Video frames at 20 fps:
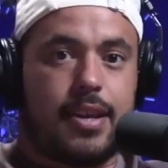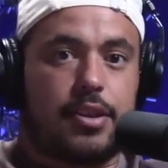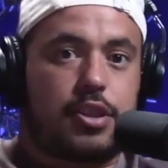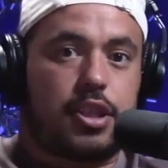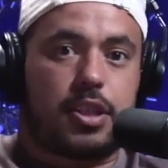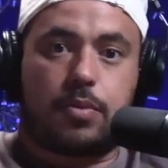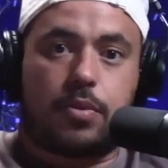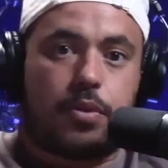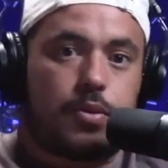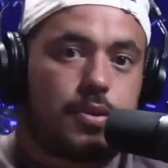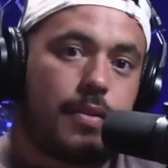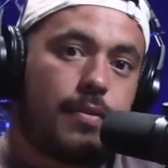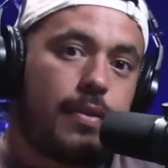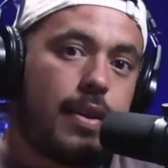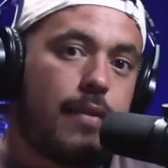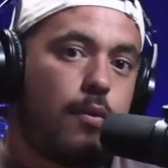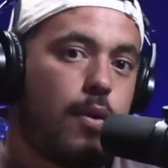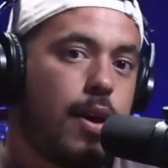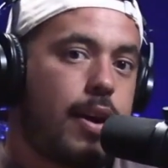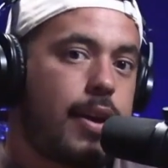Now, just because
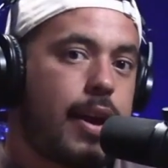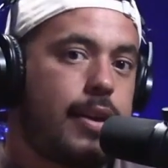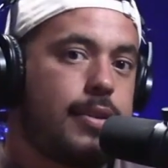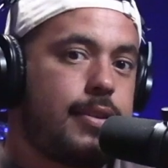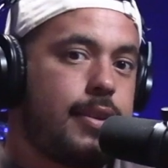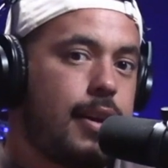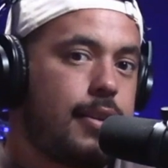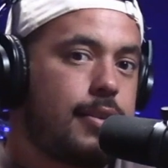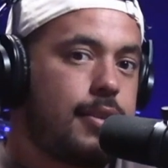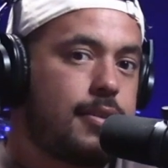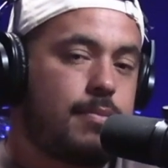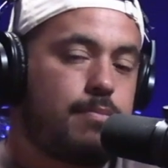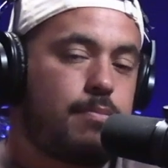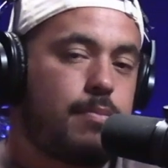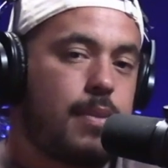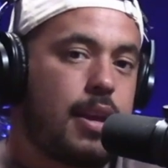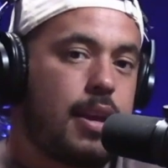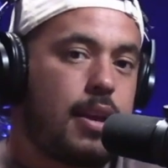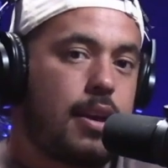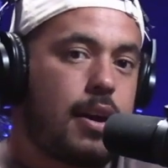they've left YKTR
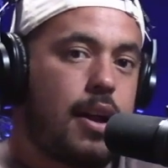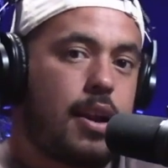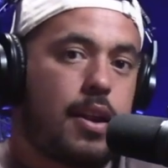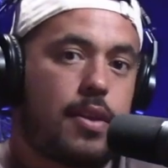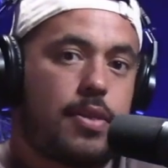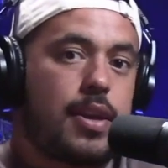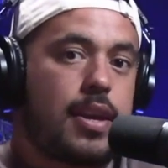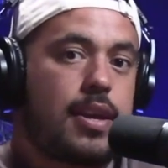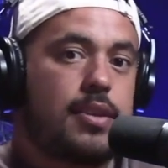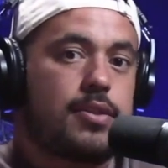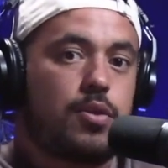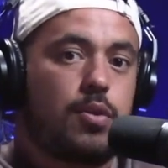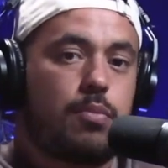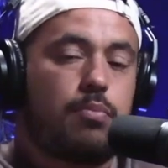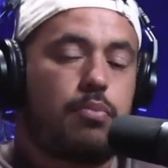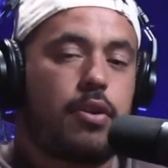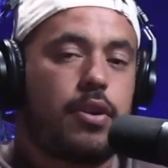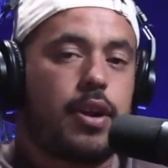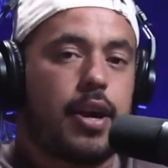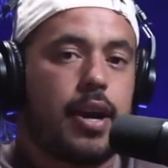doesn't mean I don't think it's a
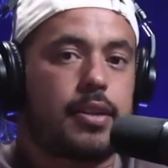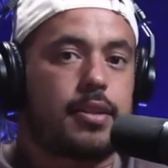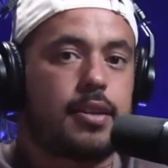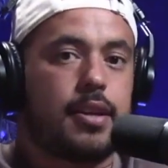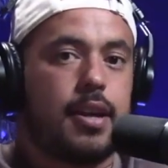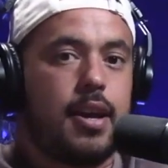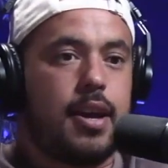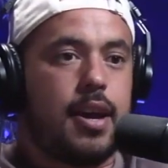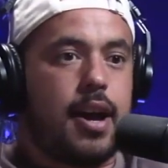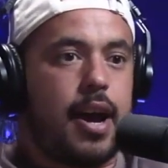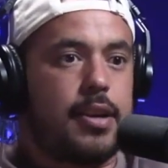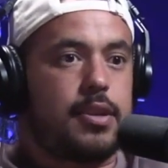good product.